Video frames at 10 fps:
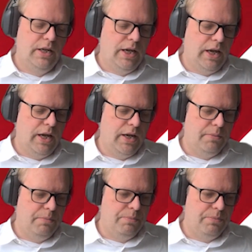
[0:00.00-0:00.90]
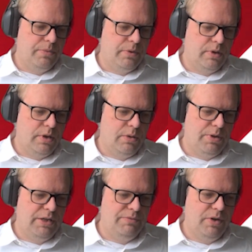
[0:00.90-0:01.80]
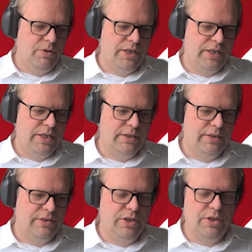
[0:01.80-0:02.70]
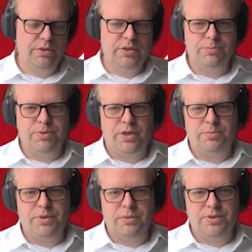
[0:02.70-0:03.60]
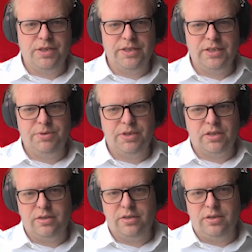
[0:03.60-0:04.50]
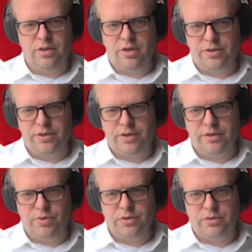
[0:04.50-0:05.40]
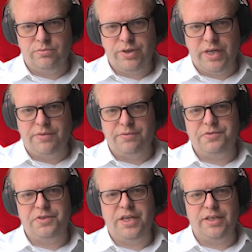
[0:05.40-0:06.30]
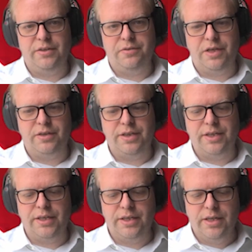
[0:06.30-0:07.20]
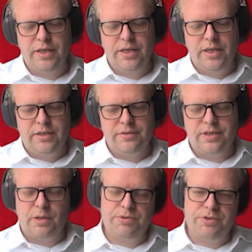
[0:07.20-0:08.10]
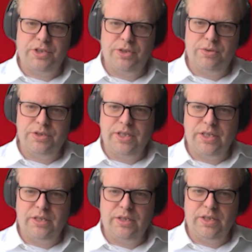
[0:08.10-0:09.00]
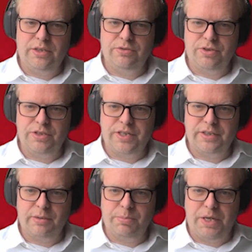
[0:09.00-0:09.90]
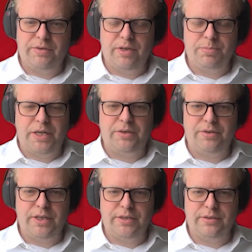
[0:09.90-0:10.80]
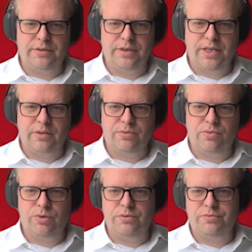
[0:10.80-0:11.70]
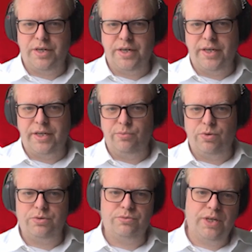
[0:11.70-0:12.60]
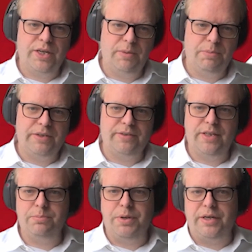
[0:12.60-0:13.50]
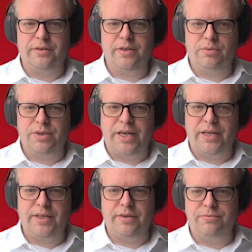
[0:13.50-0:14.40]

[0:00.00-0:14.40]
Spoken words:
But if you look at the security part, becomes a little bit harder. What we have seen is that the the cybersecurity industry is getting better and better at kind of quantifying what really makes an impact. How can they